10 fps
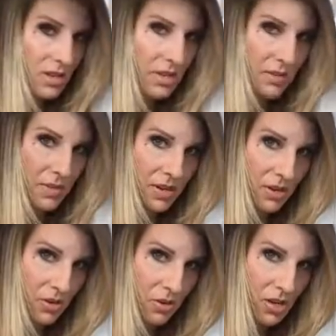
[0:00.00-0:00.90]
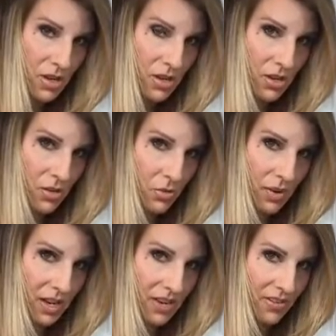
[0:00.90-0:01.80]
I'm going to go
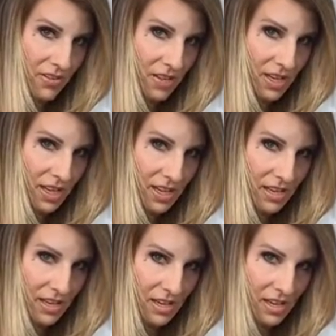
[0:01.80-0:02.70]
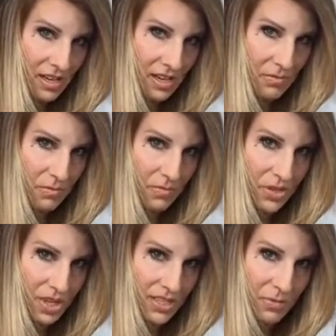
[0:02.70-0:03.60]
away again, and I'm
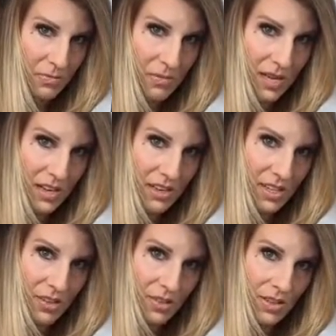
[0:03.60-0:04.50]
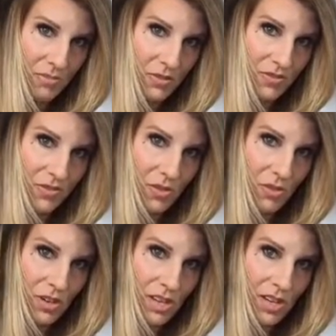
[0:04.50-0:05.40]
just barely going to move
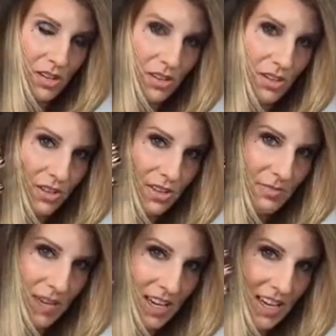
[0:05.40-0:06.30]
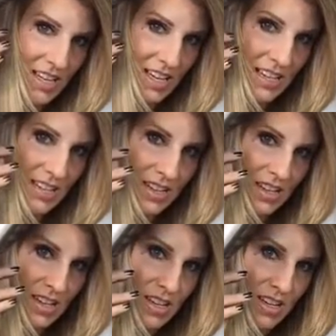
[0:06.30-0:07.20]
forward. You'll notice my guidelines
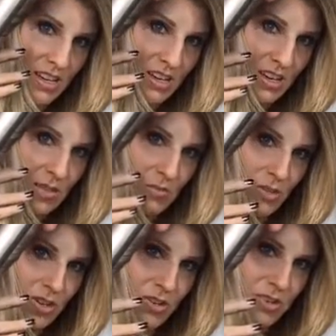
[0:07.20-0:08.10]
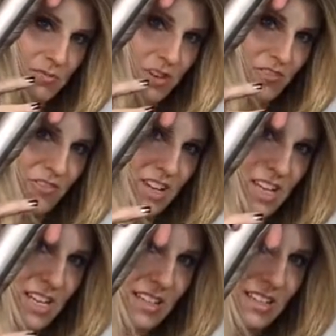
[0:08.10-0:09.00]
are more towards my
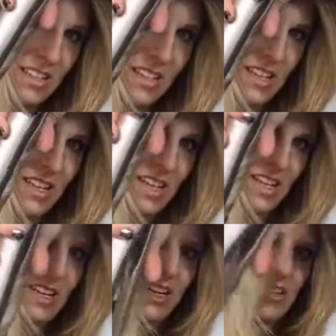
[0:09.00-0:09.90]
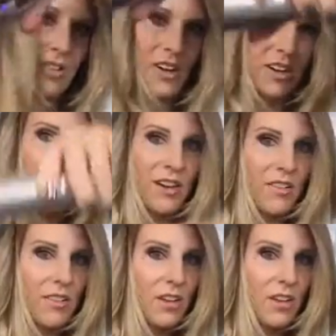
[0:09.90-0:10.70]
face, and then I draw down.